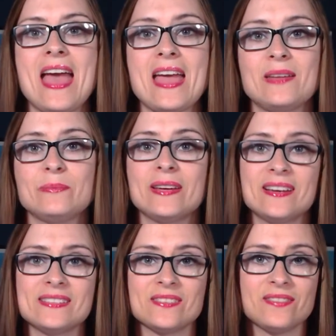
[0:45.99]
And
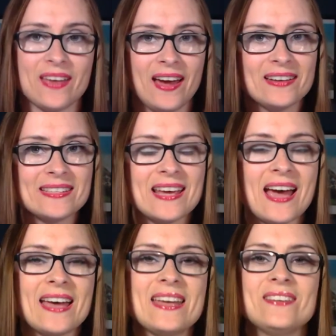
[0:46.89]
because of that,
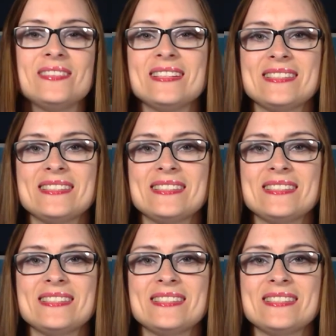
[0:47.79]
I have